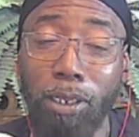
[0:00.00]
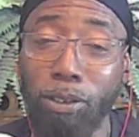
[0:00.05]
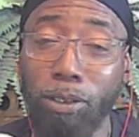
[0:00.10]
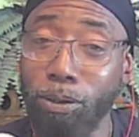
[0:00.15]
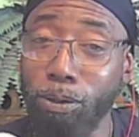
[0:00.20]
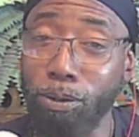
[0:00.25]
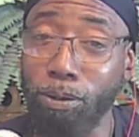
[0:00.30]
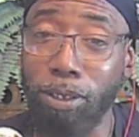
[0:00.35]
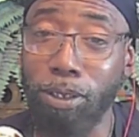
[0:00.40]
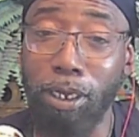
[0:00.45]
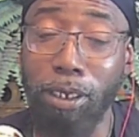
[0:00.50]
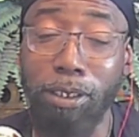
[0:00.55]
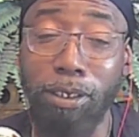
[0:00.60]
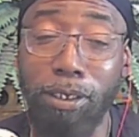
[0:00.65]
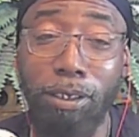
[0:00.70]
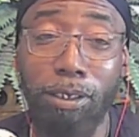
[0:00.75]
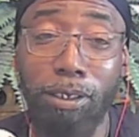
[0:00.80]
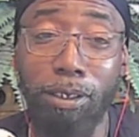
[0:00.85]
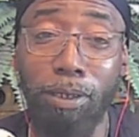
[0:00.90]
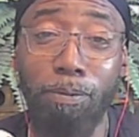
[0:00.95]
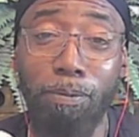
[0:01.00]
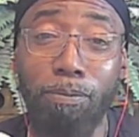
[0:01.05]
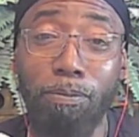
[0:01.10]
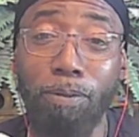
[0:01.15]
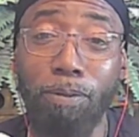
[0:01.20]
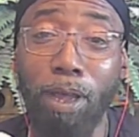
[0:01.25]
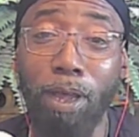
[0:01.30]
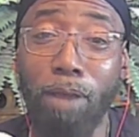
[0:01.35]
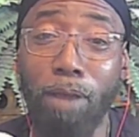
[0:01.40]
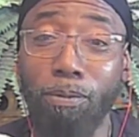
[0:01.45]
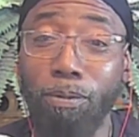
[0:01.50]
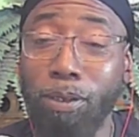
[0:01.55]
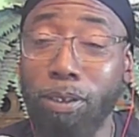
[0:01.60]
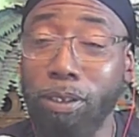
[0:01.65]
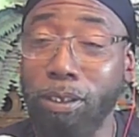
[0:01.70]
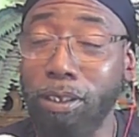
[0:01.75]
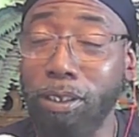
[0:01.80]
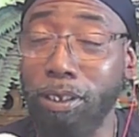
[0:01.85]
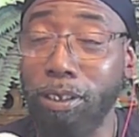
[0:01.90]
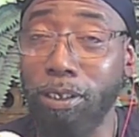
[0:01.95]
Terrell, Texas
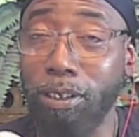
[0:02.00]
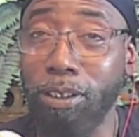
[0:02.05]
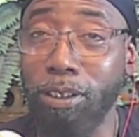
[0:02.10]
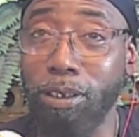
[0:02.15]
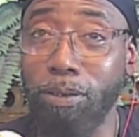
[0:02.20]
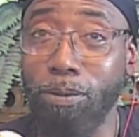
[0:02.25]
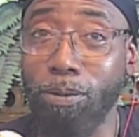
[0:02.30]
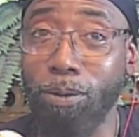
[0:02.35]
75160.